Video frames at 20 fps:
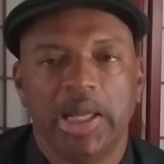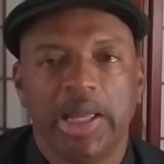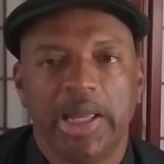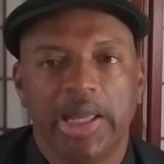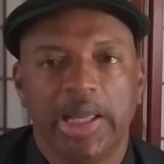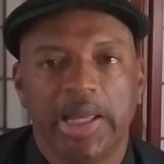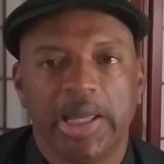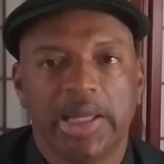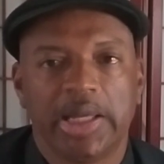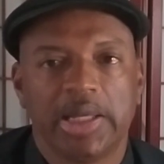
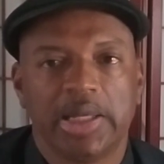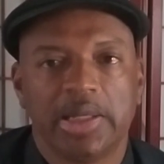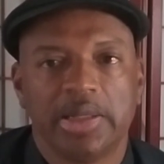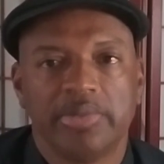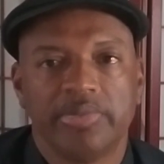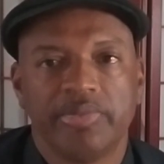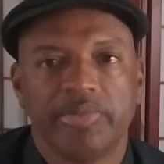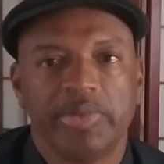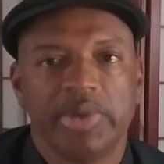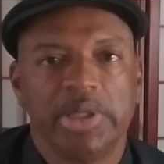
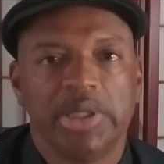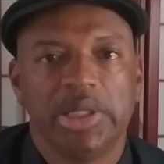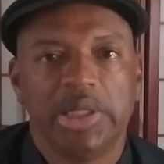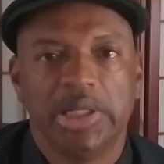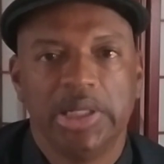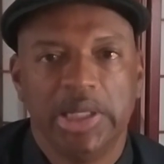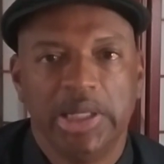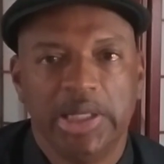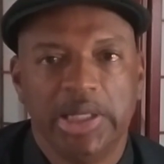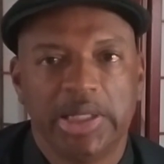and
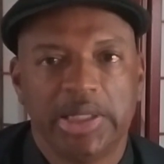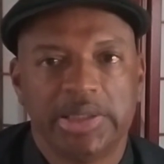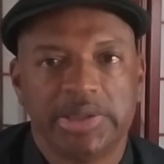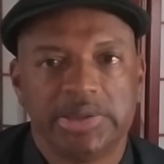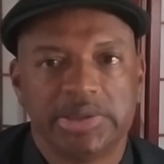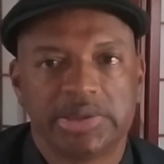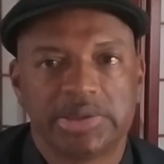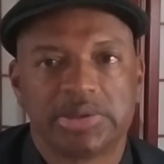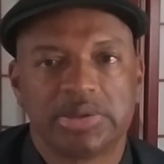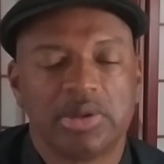it
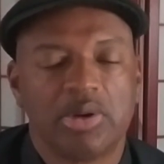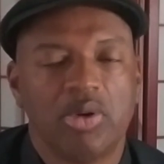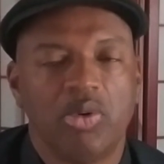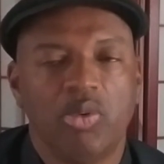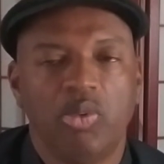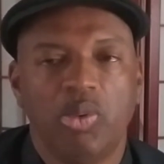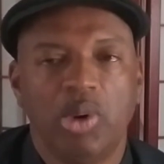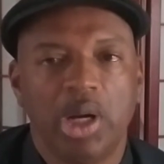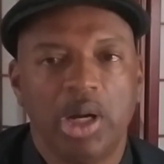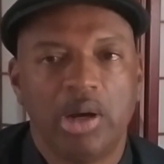ends
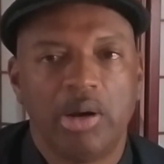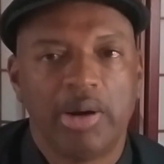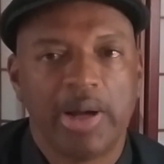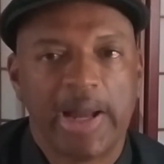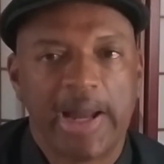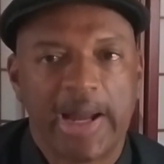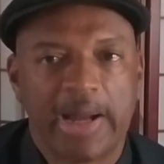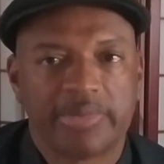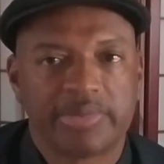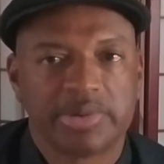well
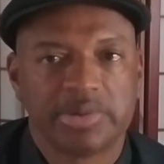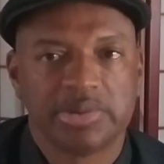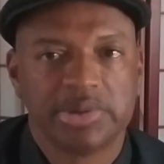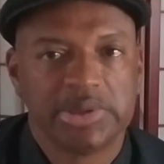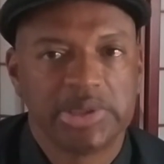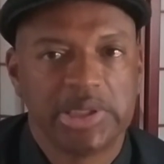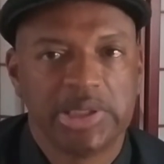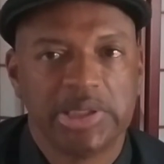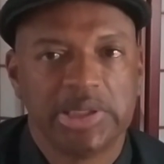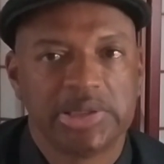after
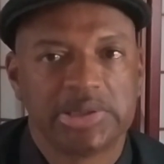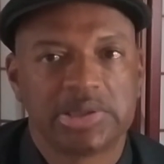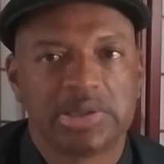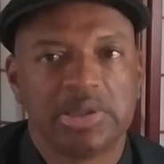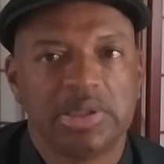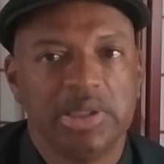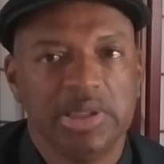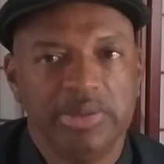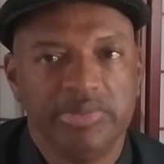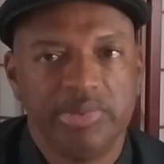the kids
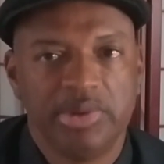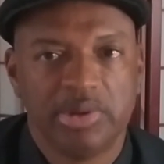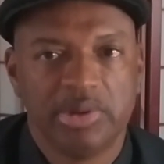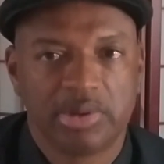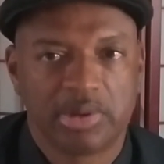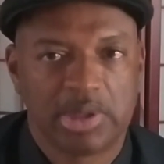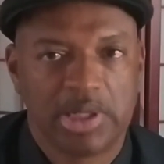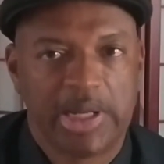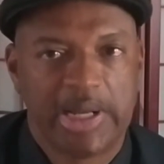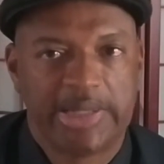leave
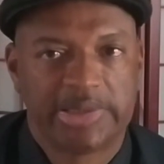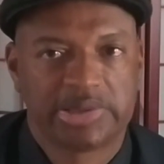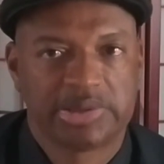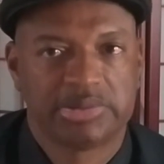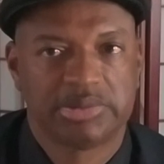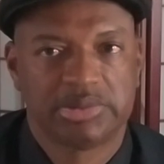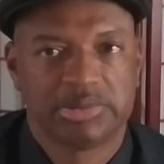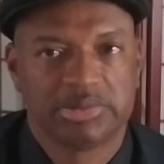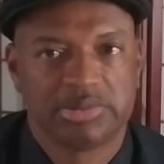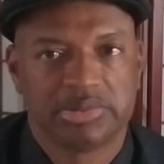your
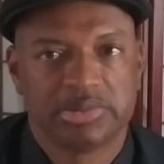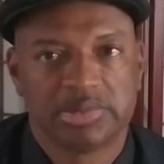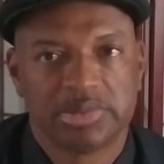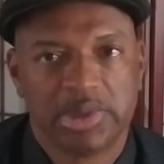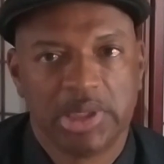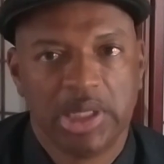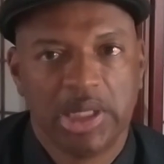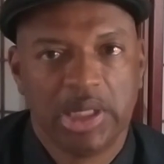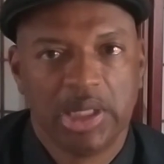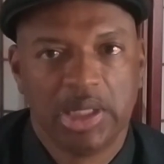classroom
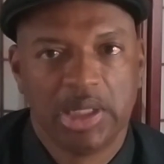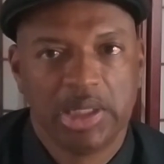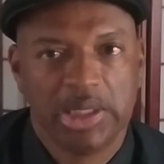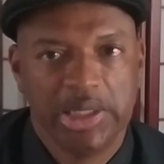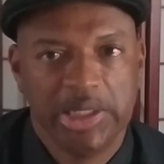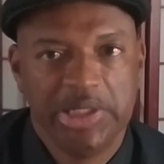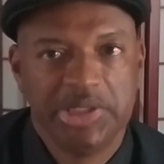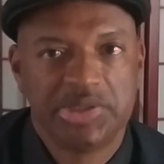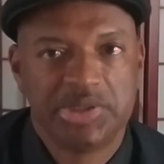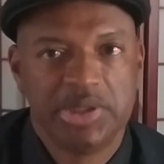
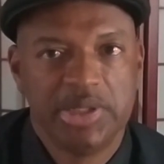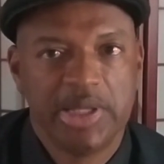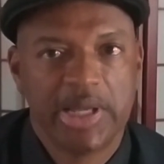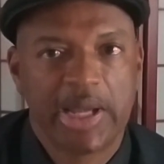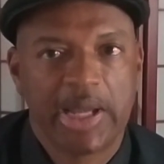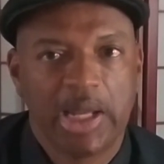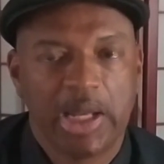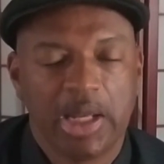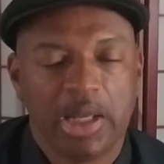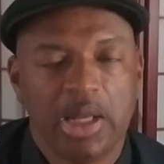each
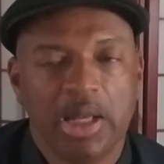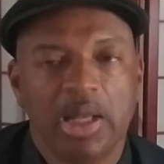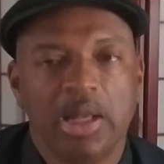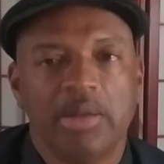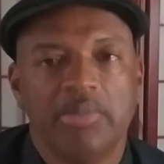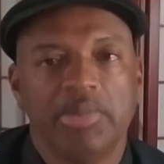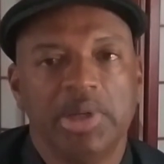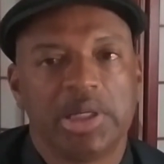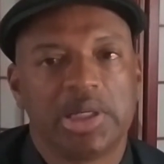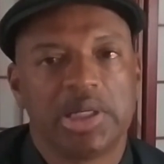day,
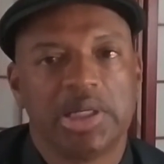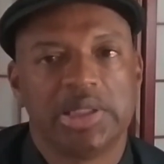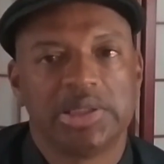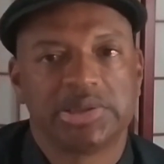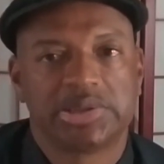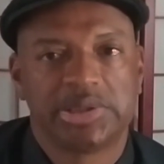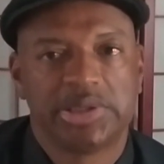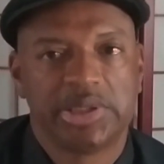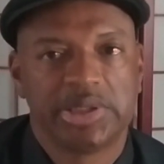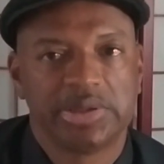
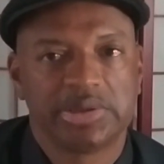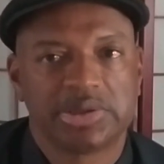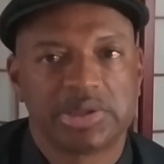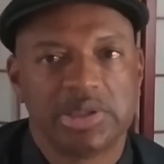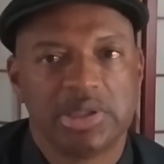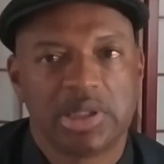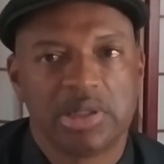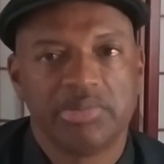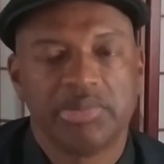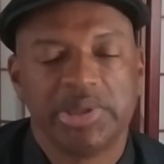because there's
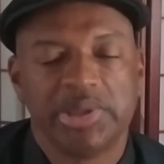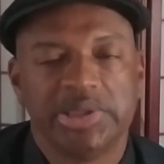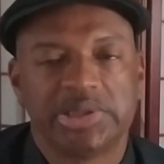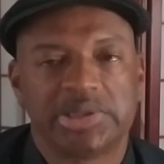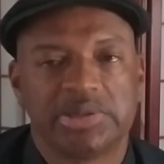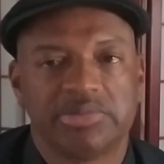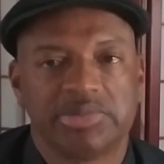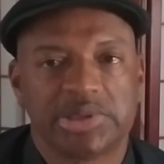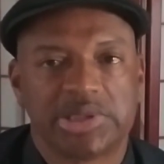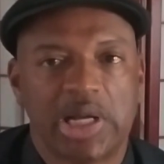going to be
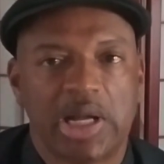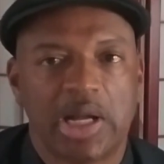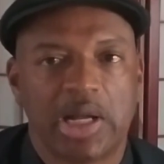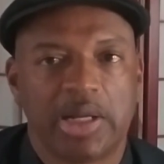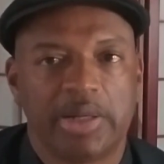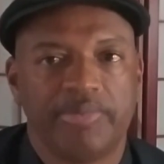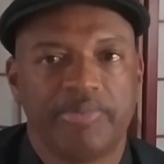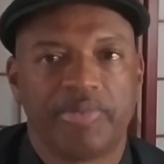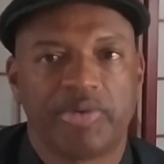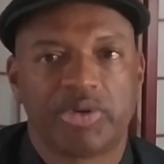some
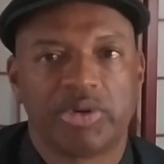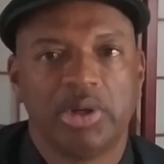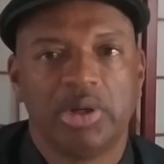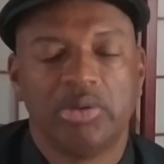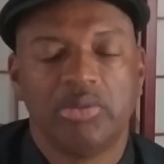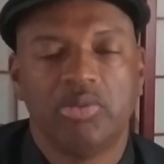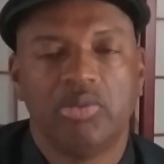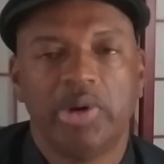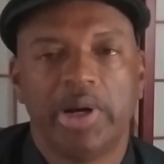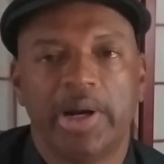times
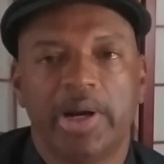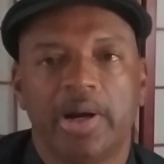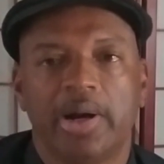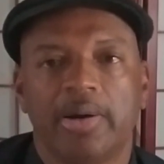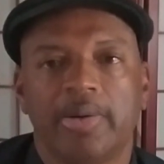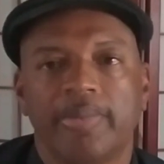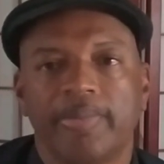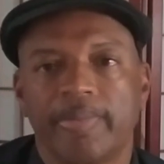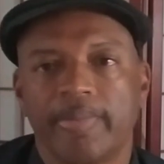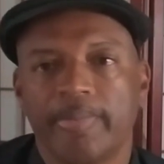
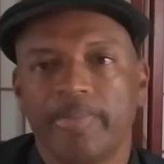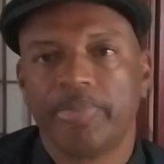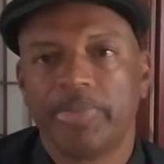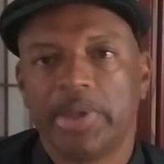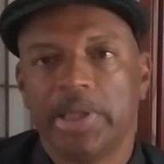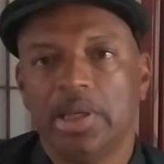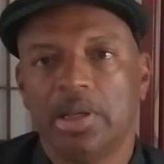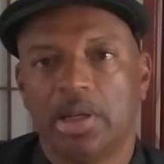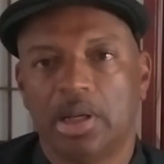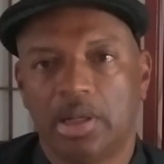where,
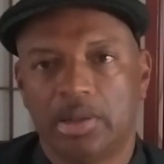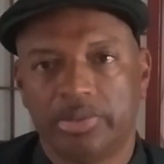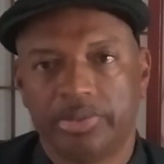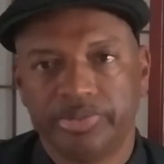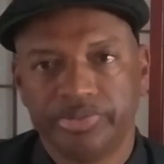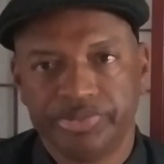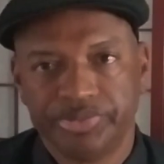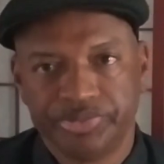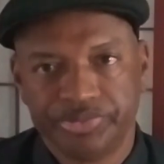you know,